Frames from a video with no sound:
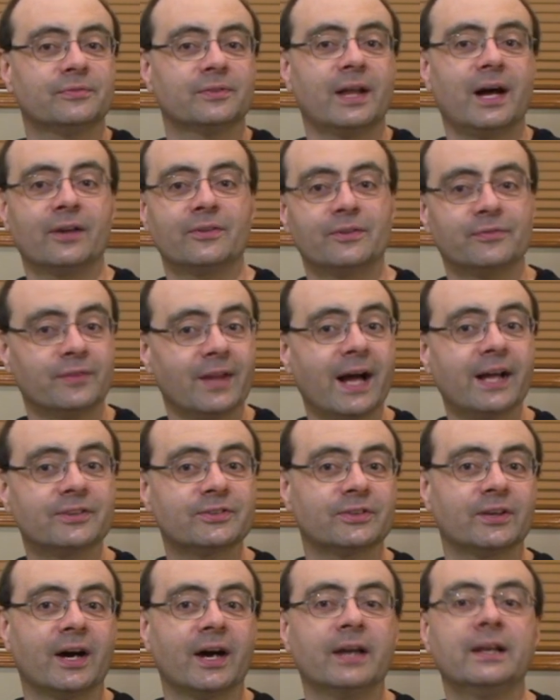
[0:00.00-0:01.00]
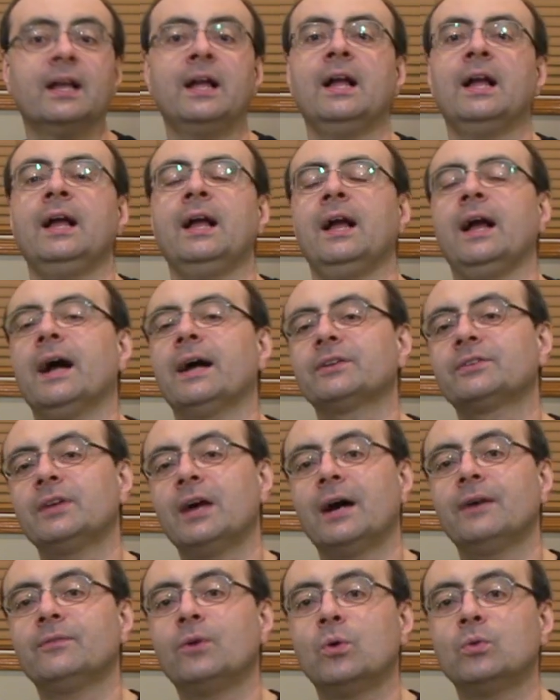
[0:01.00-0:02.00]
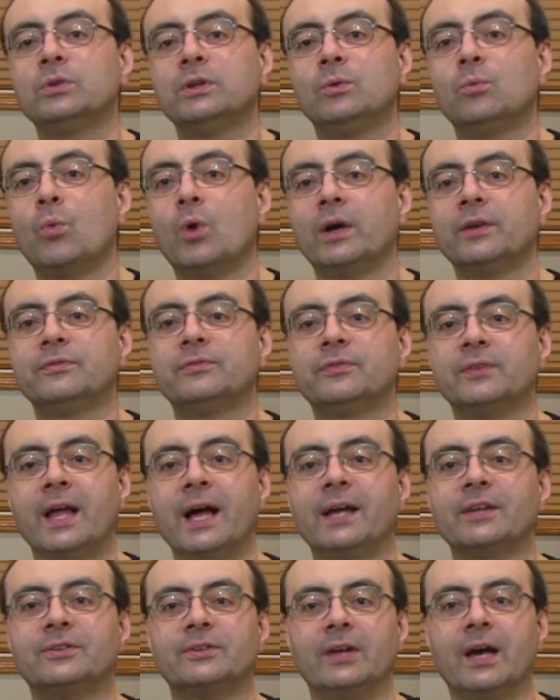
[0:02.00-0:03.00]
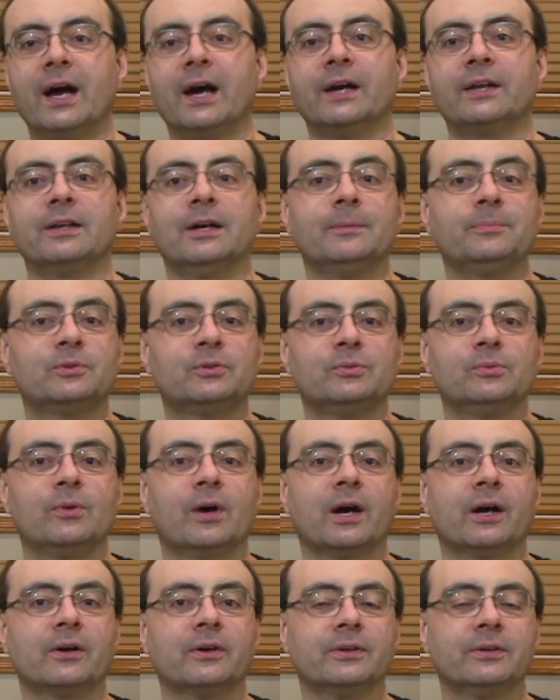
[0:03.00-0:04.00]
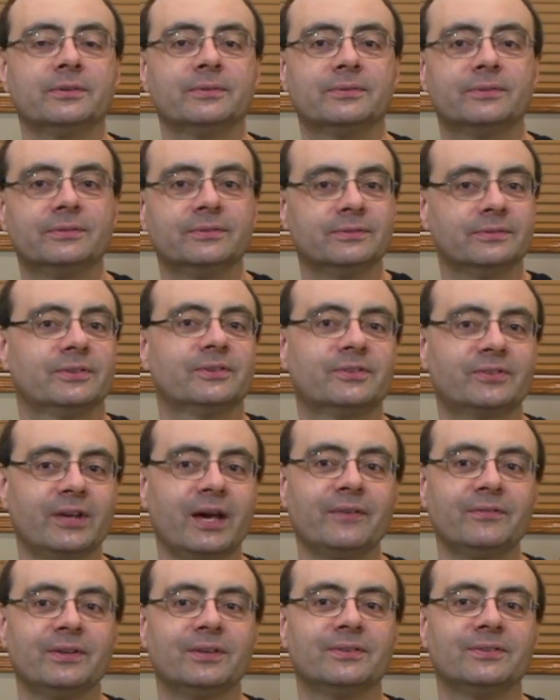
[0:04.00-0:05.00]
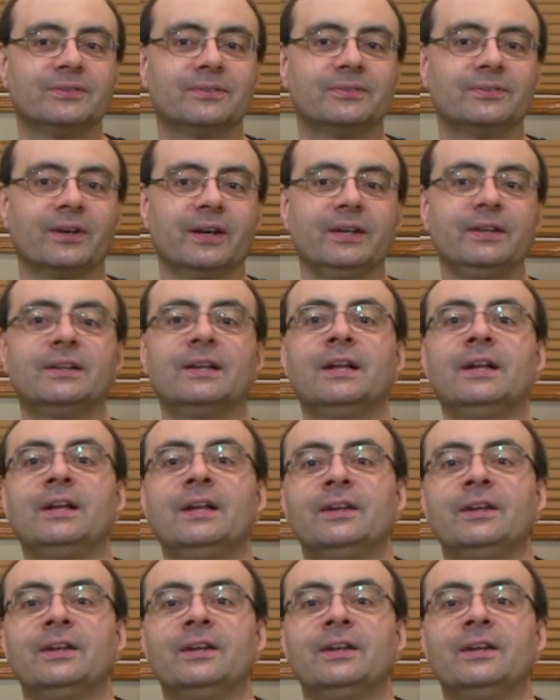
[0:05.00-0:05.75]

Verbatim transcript: on the flat side, has to have only 1 flat to add up to our 7, right?